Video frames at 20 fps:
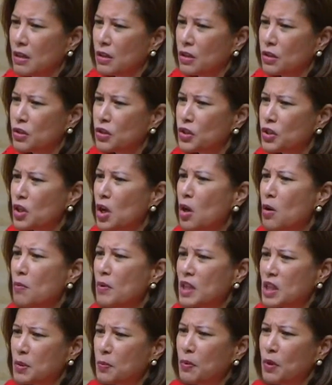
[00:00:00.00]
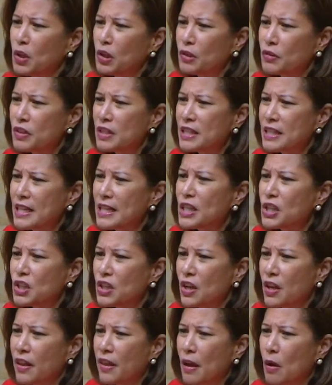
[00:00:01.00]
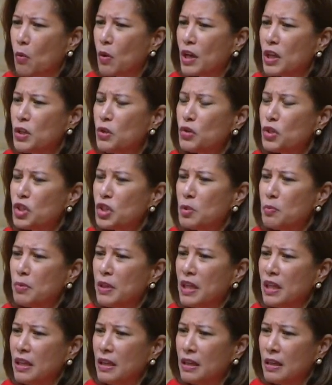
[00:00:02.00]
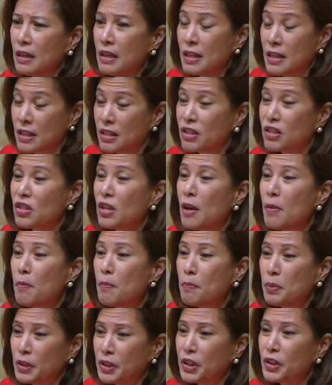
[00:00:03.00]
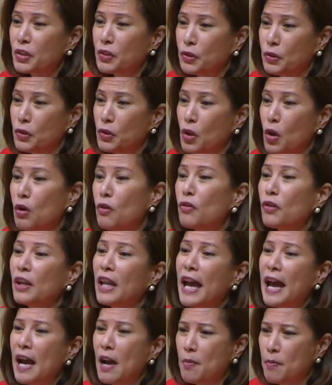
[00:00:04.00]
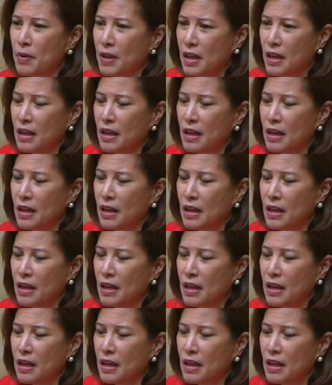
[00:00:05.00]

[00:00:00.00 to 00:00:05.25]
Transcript: so much polarization that what used to be some political overlap